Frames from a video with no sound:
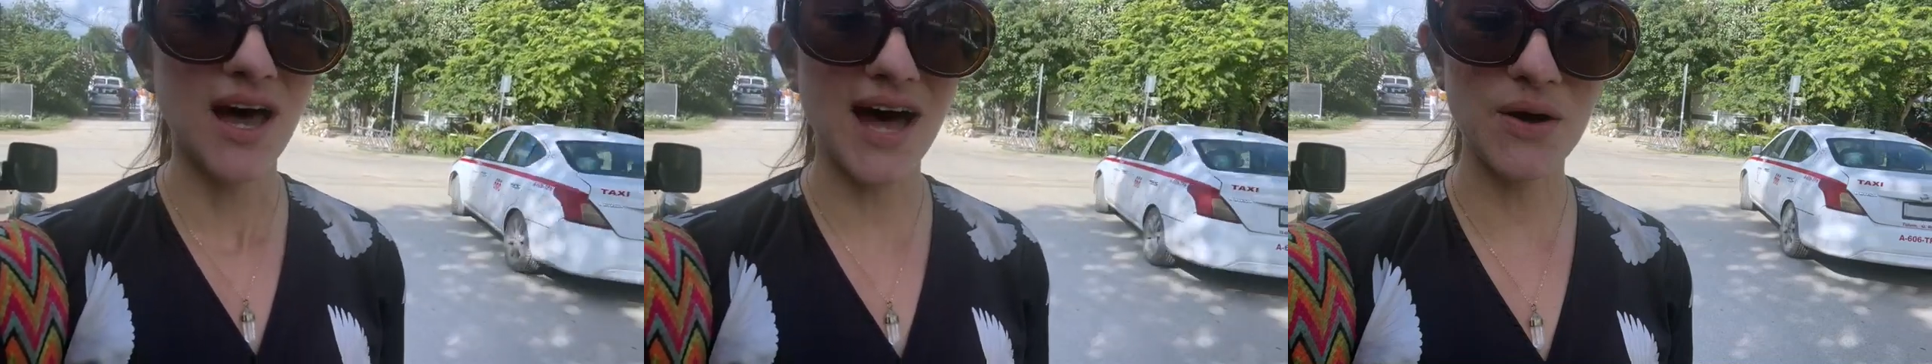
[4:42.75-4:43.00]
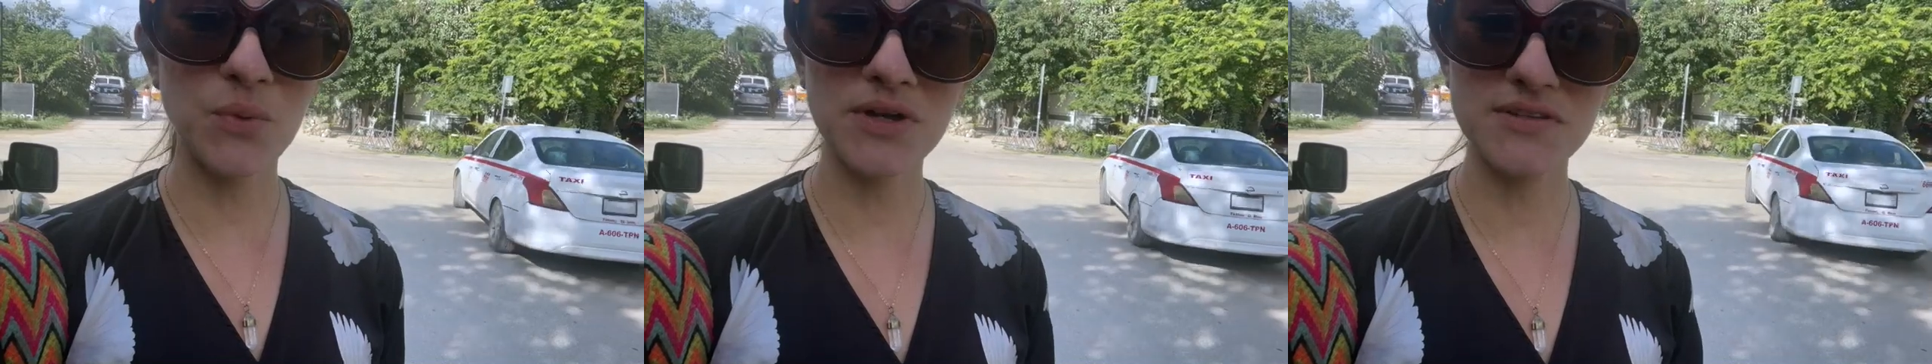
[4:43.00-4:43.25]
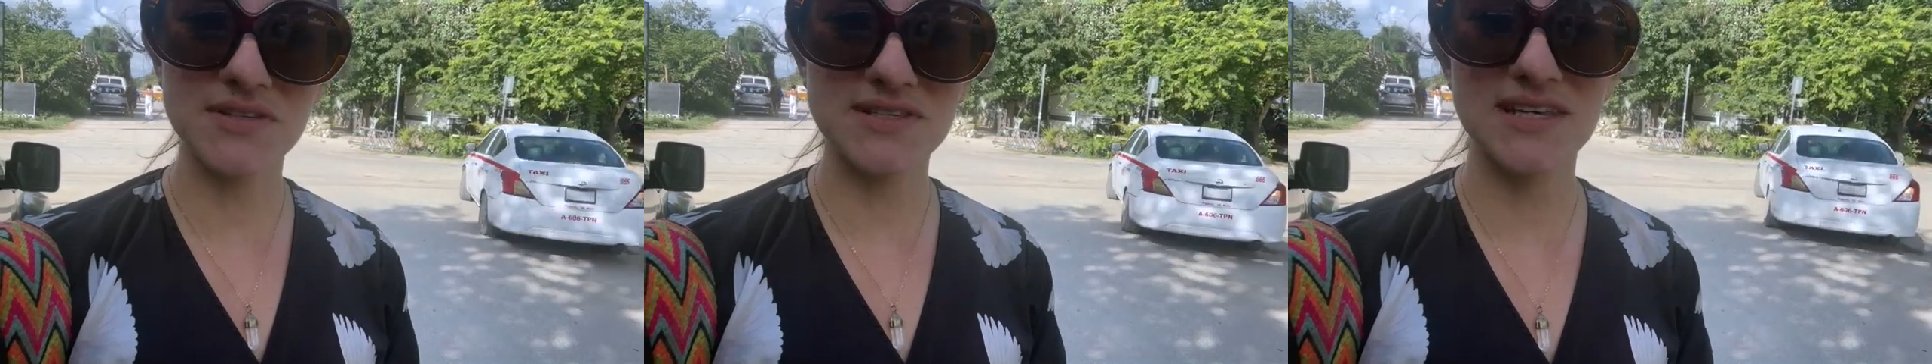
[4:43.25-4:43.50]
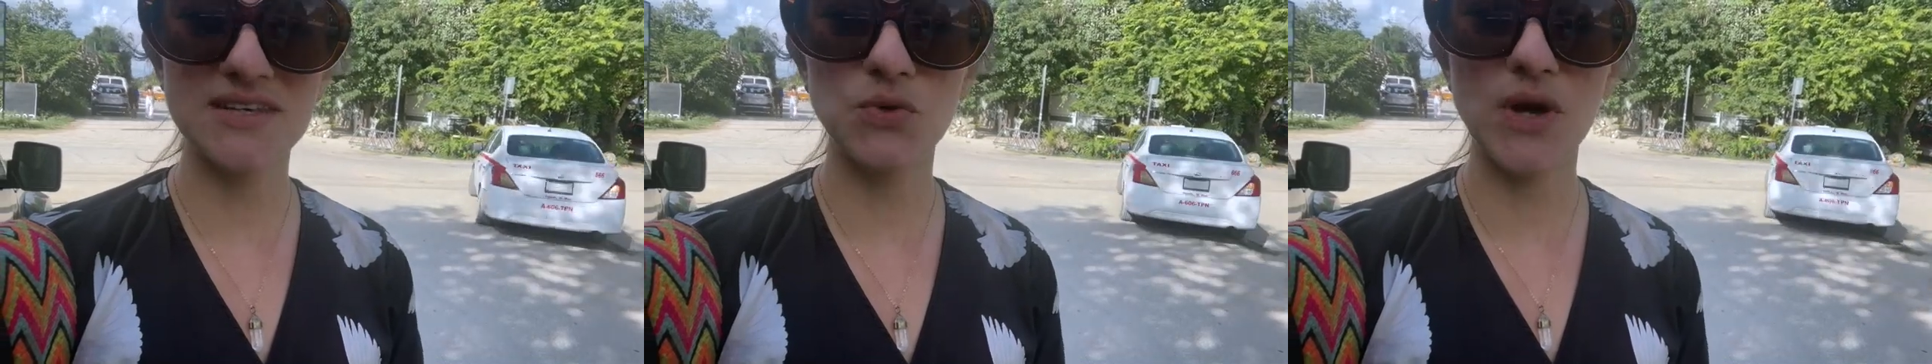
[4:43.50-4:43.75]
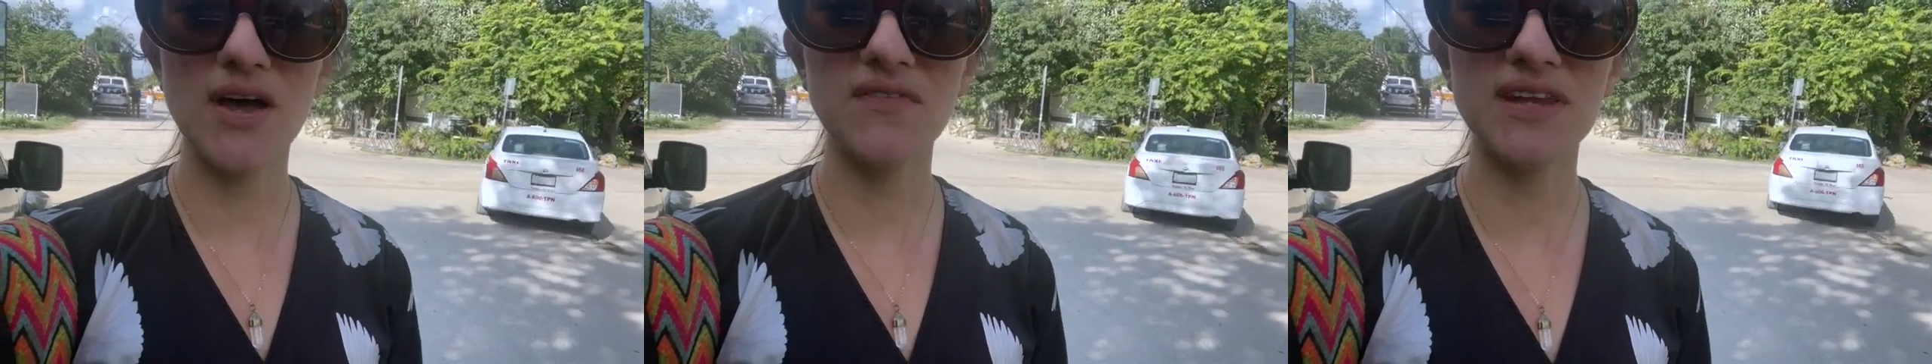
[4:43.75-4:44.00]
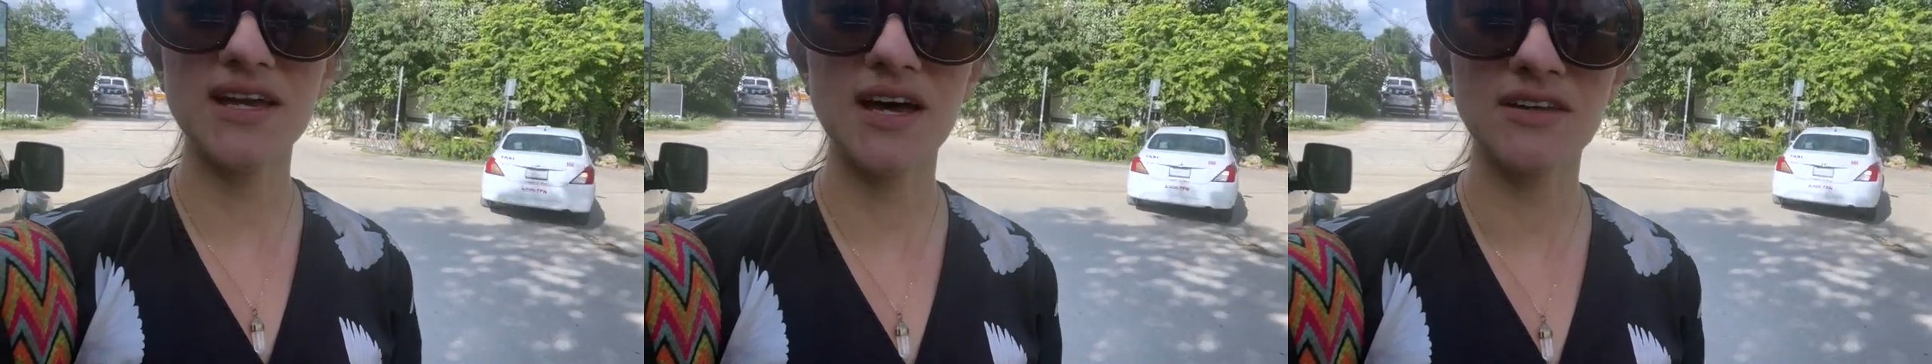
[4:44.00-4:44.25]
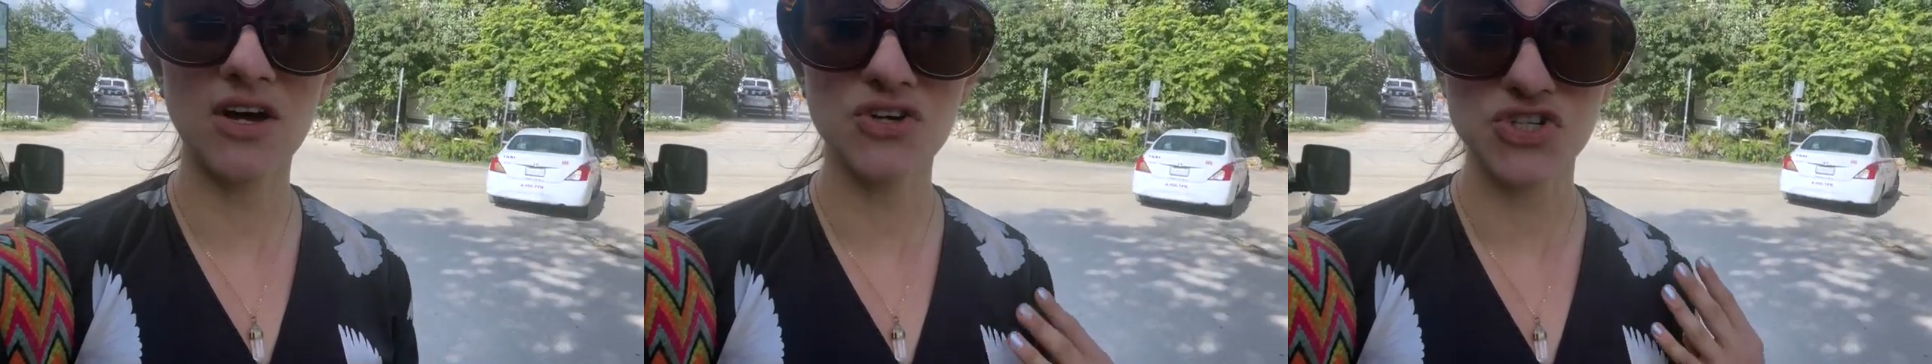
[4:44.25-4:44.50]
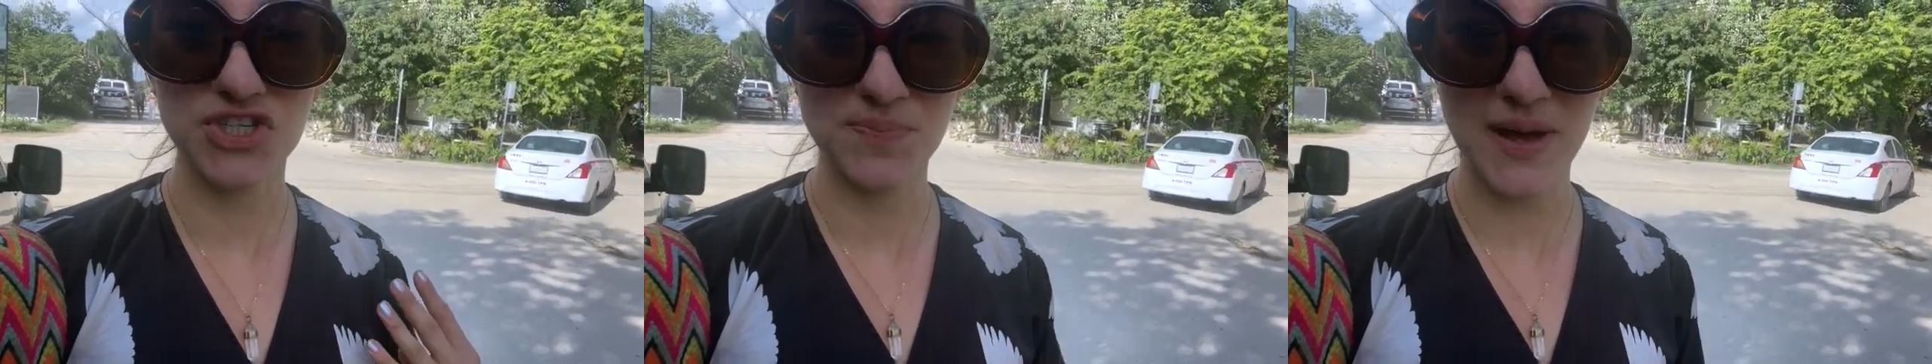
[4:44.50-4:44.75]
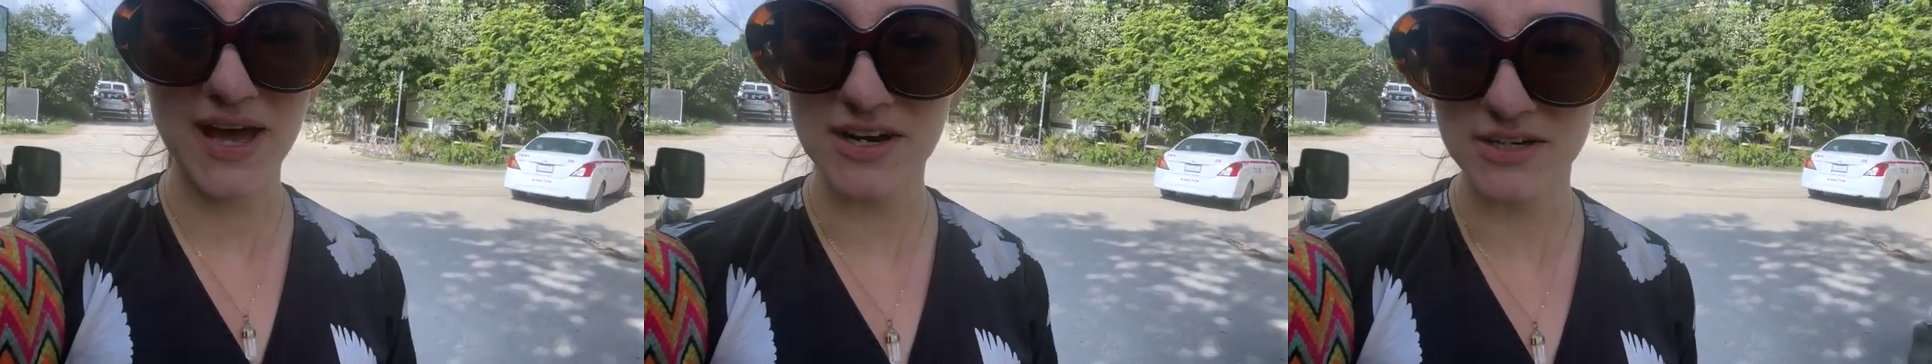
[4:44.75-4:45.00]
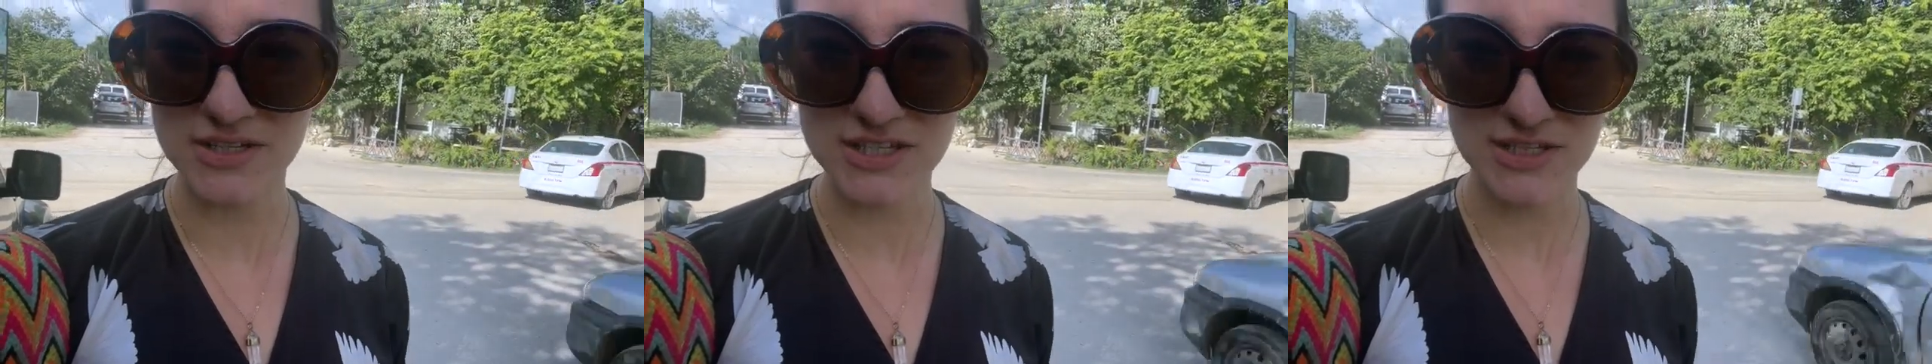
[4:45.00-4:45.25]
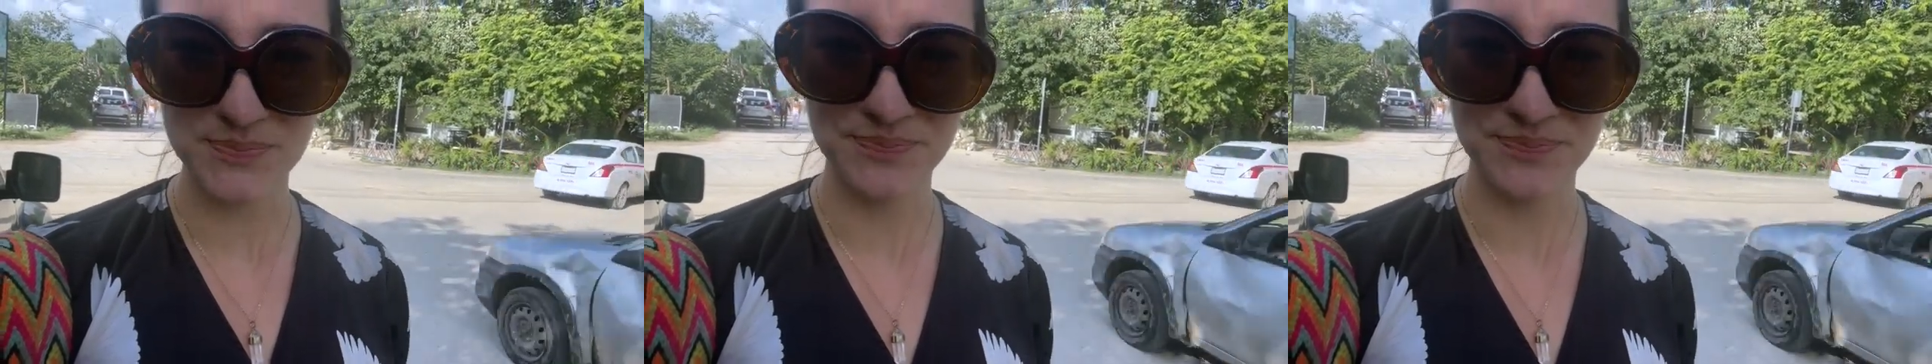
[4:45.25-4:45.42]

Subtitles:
I wanted to see, do I have any unconscious patterns?